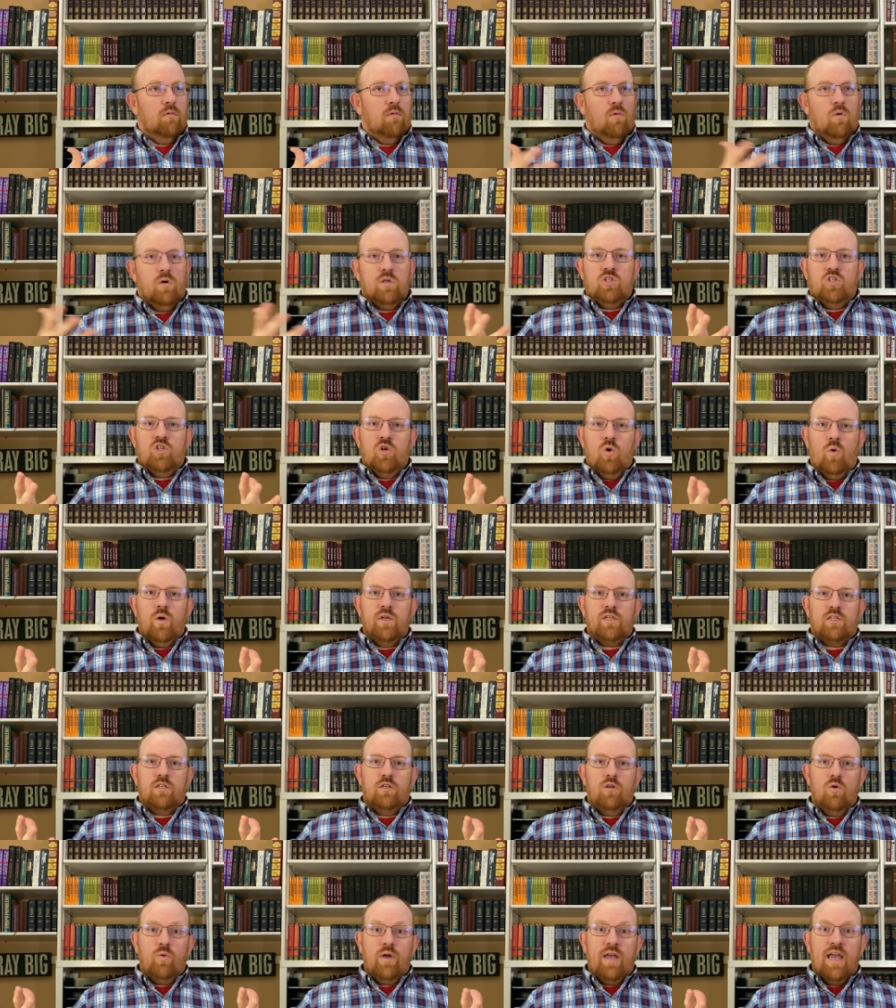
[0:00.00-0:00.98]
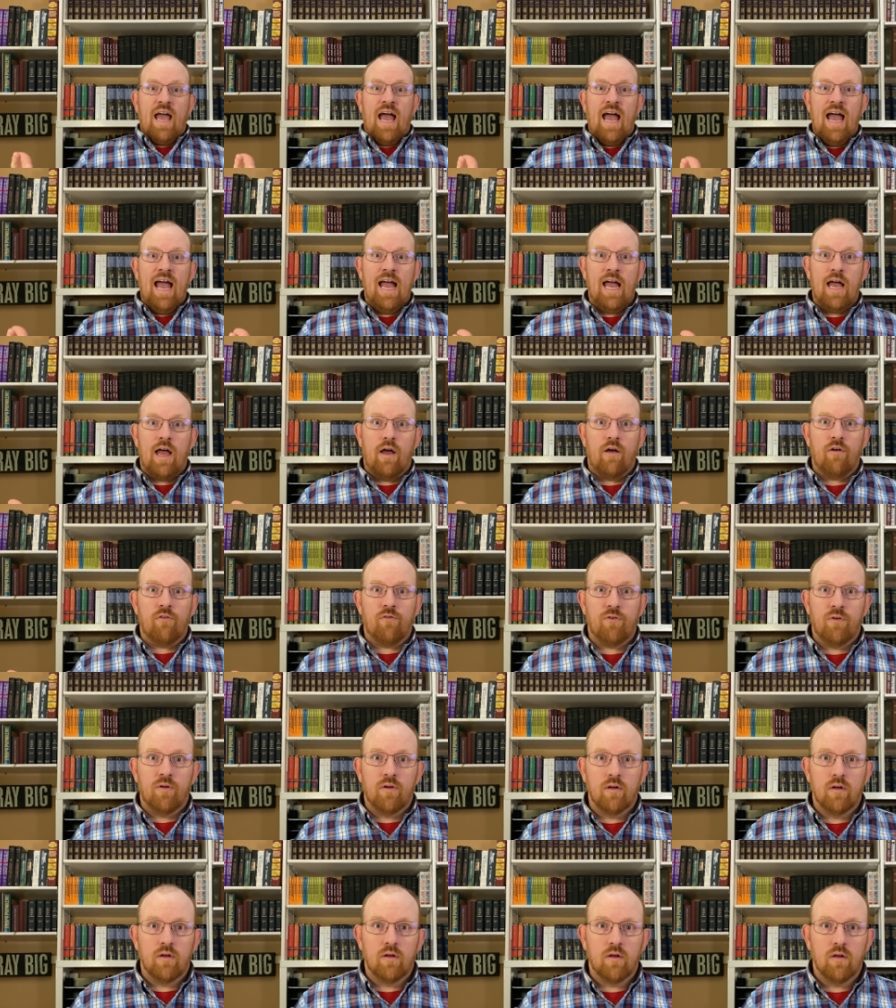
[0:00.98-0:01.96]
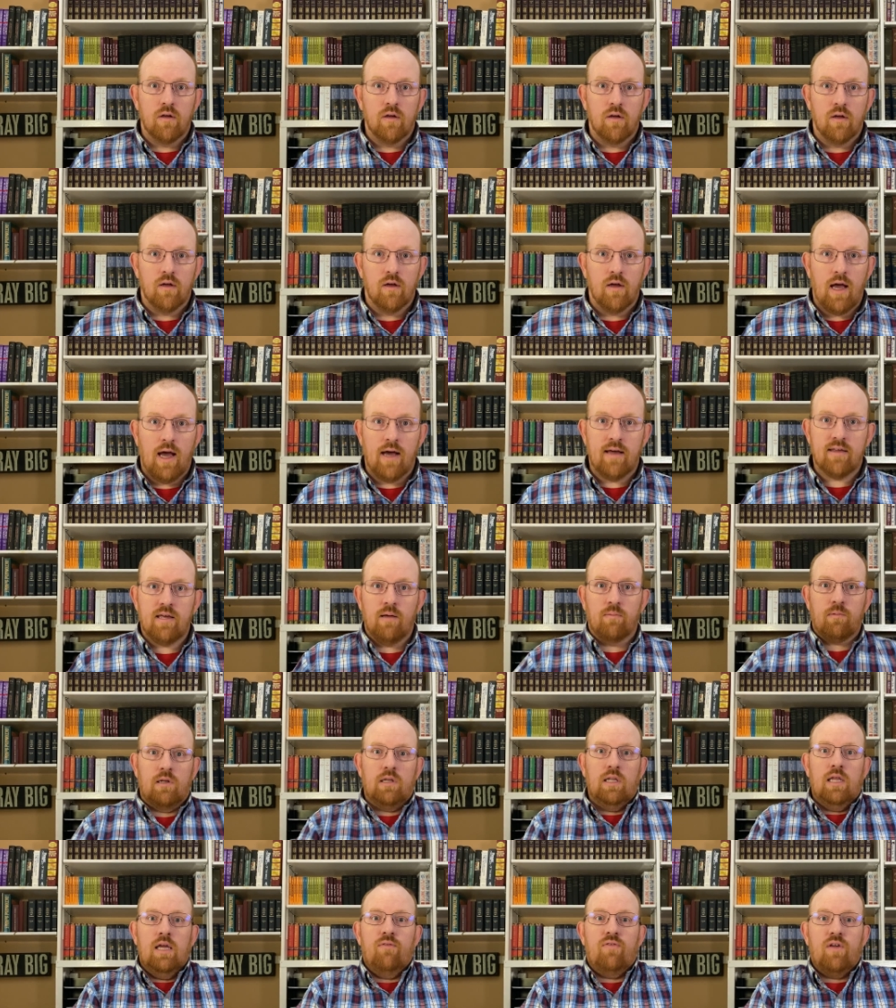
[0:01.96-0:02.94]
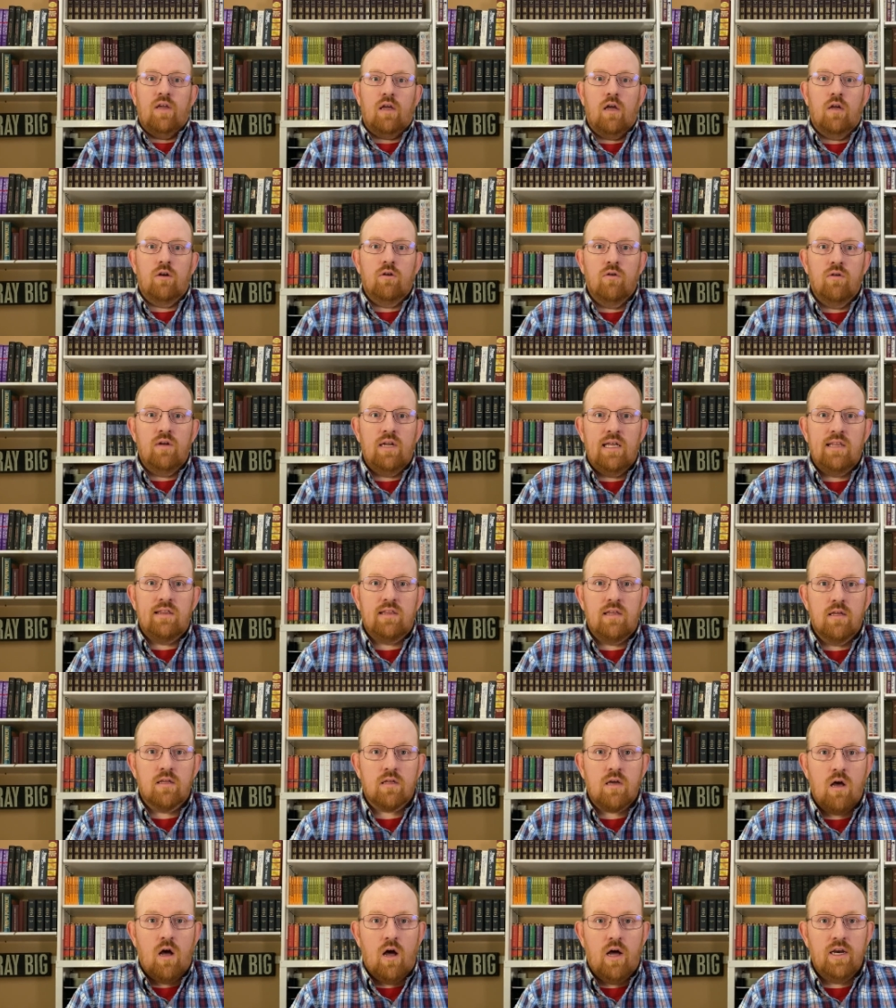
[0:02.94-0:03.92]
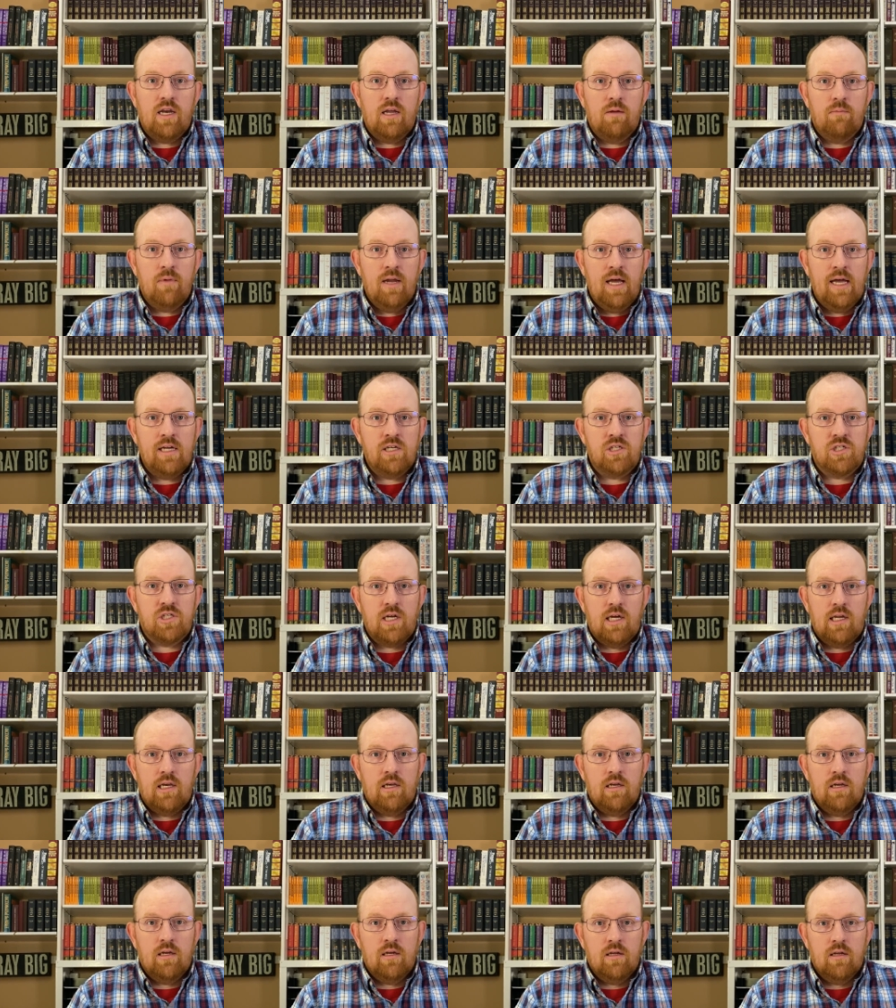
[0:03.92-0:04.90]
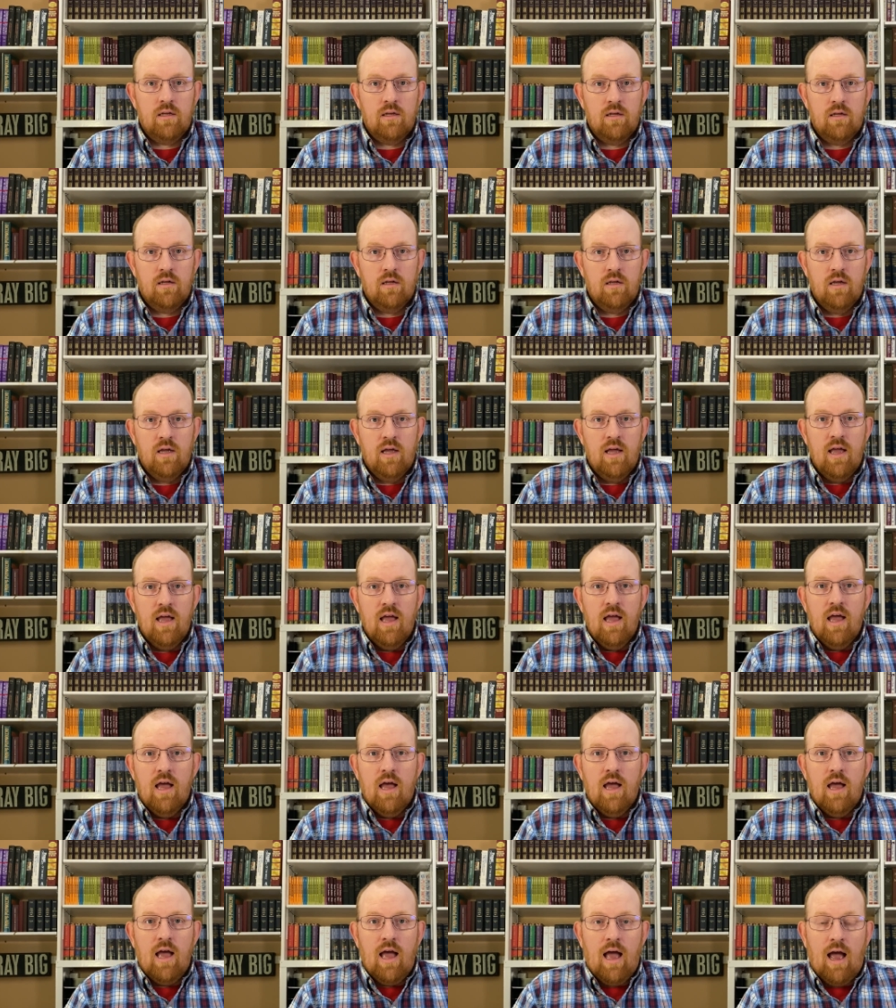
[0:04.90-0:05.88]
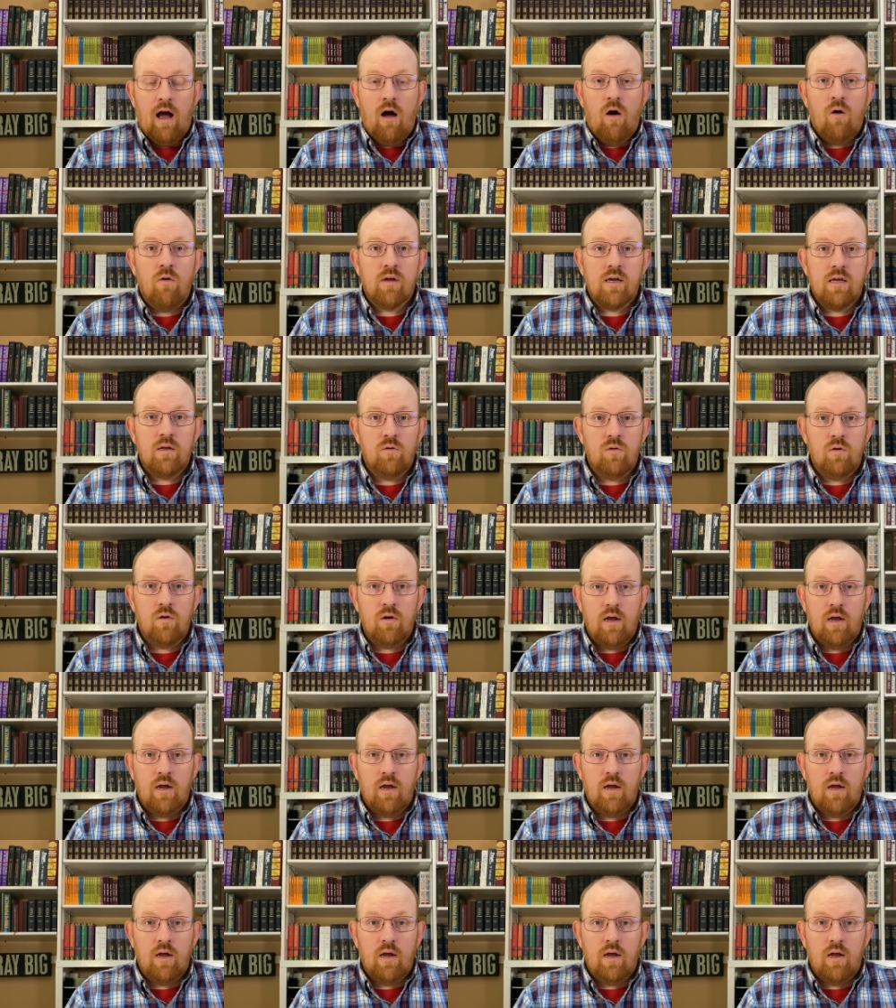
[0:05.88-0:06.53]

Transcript: What choice do we have except living underneath this condemnation? How can,